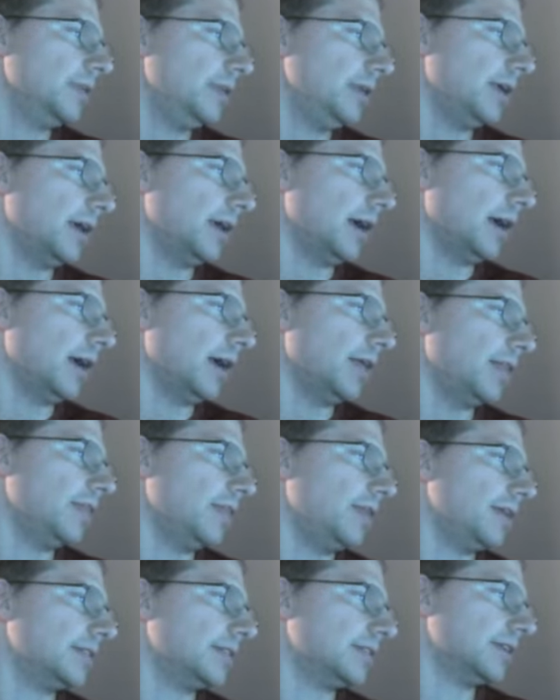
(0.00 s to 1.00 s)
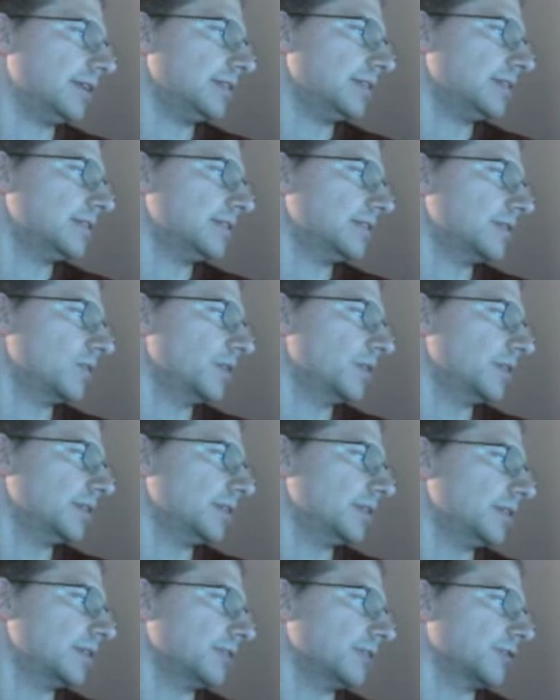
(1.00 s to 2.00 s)
yeah, this is so this
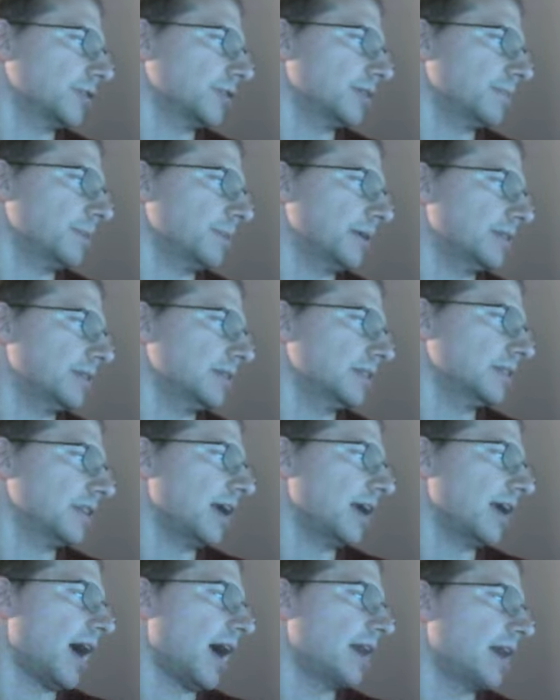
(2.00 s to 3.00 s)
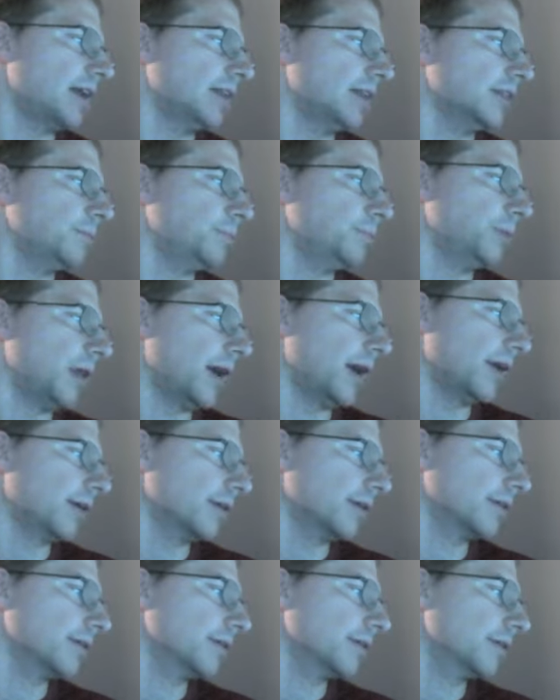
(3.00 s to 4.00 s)
is interesting because it's like I like the
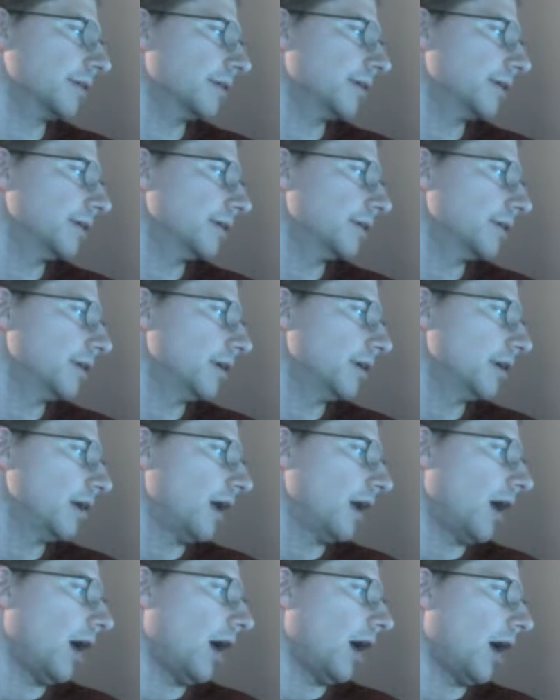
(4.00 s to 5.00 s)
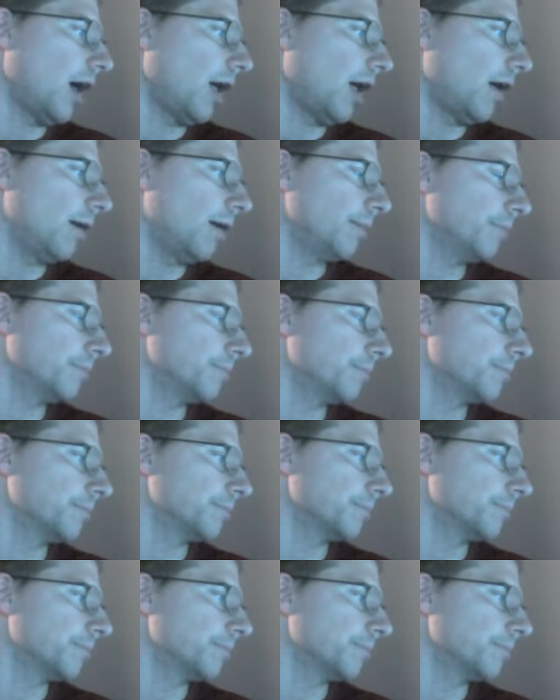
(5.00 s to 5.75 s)
player. Um yeah.